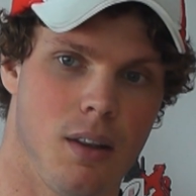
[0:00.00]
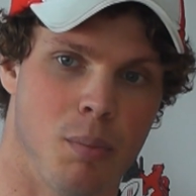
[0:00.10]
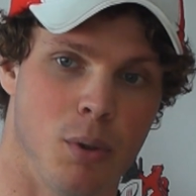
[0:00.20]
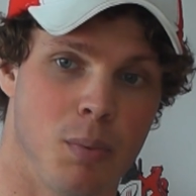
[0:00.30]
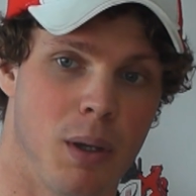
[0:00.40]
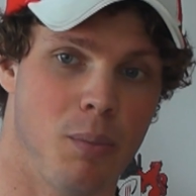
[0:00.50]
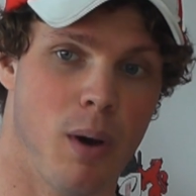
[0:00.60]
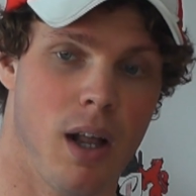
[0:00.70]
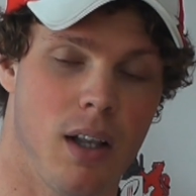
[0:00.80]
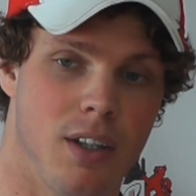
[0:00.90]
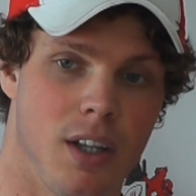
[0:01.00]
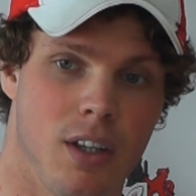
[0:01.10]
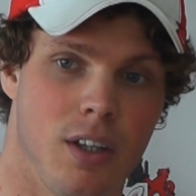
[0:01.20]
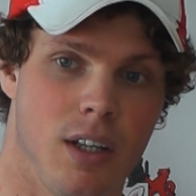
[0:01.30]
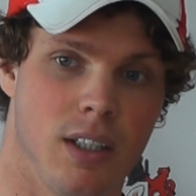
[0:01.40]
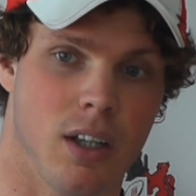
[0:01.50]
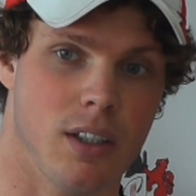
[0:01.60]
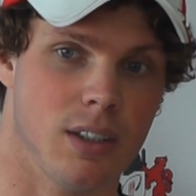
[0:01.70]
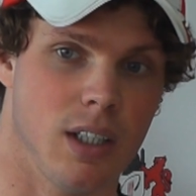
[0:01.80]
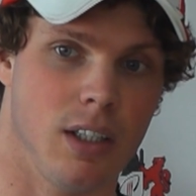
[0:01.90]
The boys played well, and
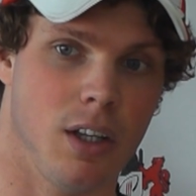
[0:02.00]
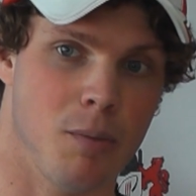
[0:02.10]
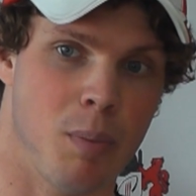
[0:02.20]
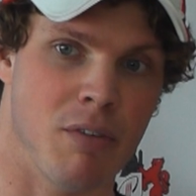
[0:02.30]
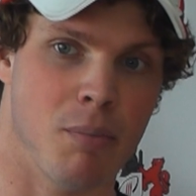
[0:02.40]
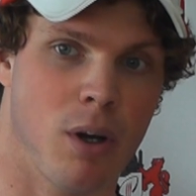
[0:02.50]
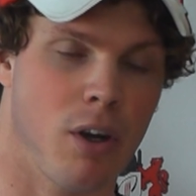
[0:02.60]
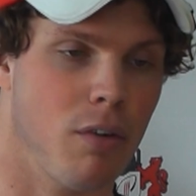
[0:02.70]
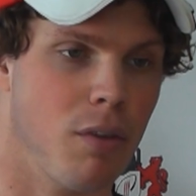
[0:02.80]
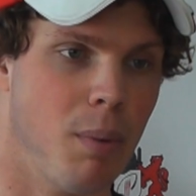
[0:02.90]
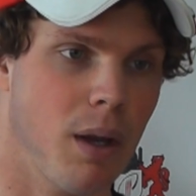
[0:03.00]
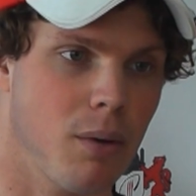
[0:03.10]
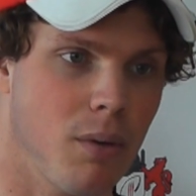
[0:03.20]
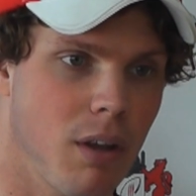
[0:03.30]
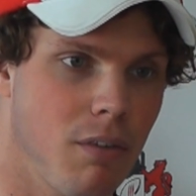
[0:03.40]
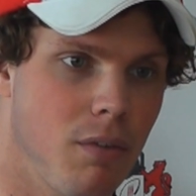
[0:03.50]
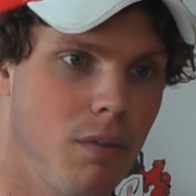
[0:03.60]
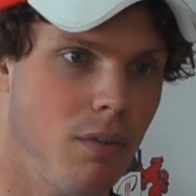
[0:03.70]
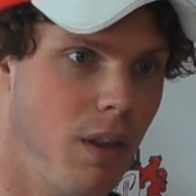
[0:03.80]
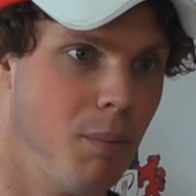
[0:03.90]
like I say, a bit of a monkey off the back with
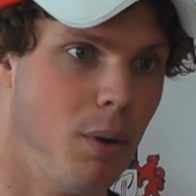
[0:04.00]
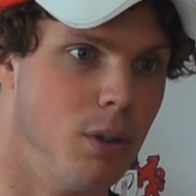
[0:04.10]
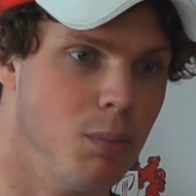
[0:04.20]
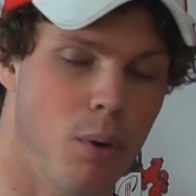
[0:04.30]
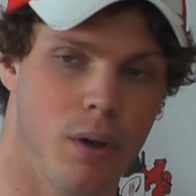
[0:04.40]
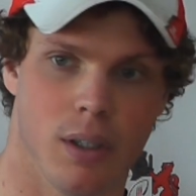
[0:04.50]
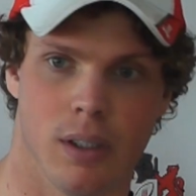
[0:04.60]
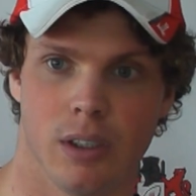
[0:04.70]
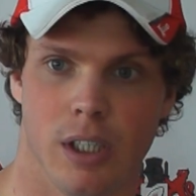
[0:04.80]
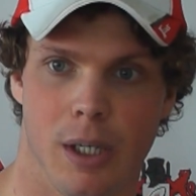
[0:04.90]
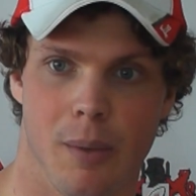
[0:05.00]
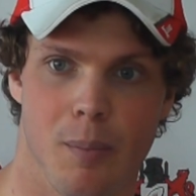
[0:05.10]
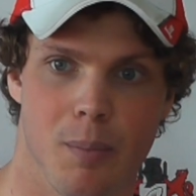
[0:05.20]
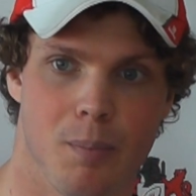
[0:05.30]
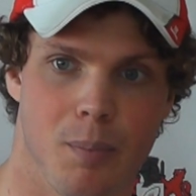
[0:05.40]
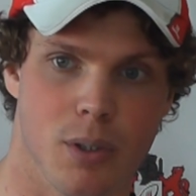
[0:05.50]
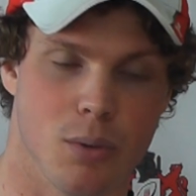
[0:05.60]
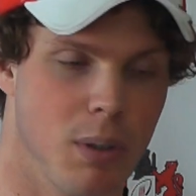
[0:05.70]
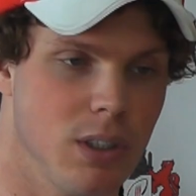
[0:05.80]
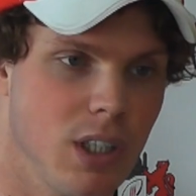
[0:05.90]
that bonus point, because
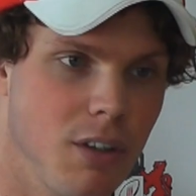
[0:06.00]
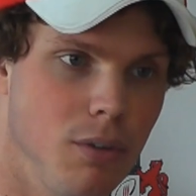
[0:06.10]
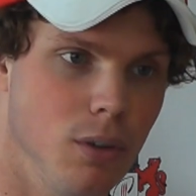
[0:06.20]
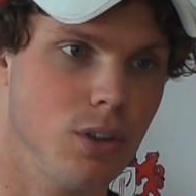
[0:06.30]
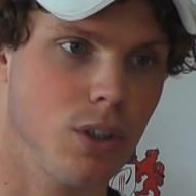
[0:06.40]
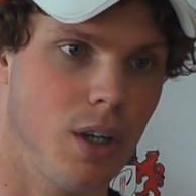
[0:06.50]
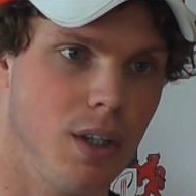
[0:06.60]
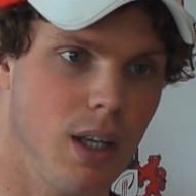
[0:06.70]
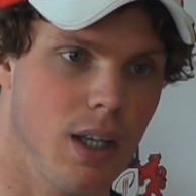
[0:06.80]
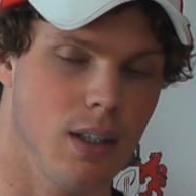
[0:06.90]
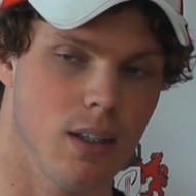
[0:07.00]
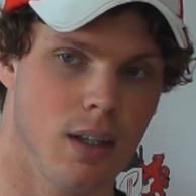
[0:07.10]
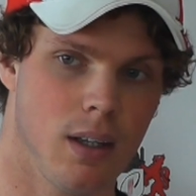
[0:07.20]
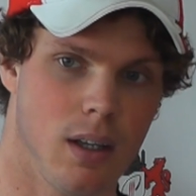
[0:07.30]
we managed to get a fourth try in the end.